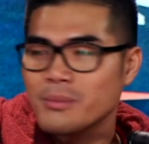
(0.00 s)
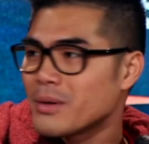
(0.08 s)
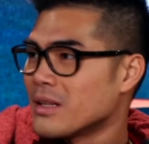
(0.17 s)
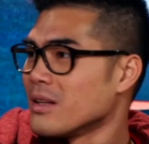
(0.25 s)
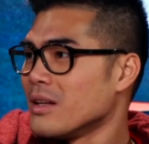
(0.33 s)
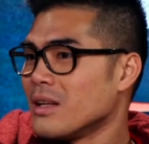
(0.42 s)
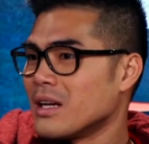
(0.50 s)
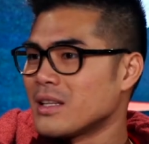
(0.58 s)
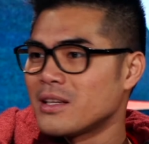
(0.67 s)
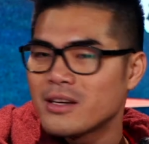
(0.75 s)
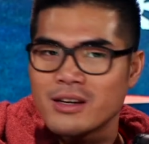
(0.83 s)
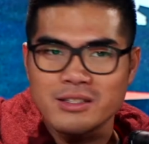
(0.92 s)
But I
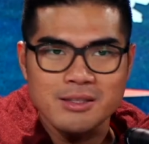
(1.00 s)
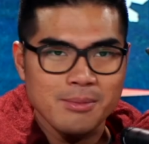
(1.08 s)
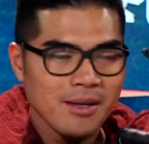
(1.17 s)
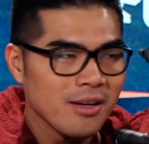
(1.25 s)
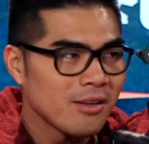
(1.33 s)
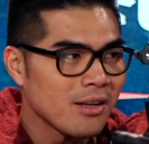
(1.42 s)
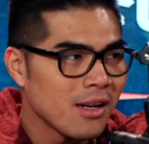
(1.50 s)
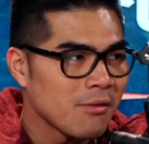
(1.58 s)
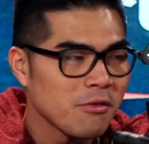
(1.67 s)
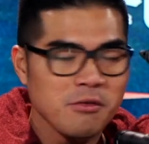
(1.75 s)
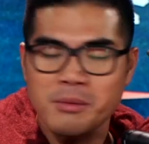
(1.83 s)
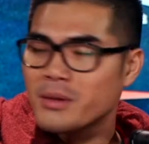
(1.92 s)
think Giannis is playing on an
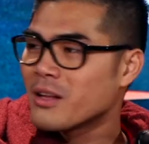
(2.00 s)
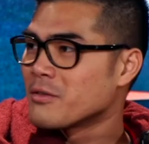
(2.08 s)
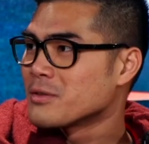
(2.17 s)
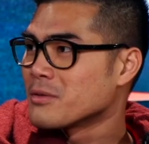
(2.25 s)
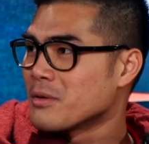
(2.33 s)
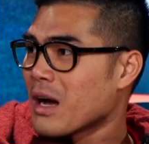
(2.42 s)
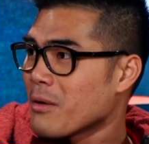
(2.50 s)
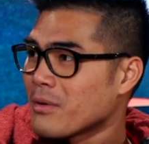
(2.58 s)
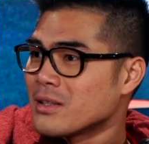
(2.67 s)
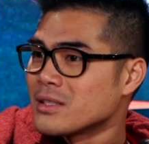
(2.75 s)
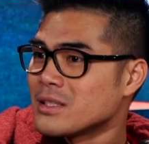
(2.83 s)
MVP level, so I want to see.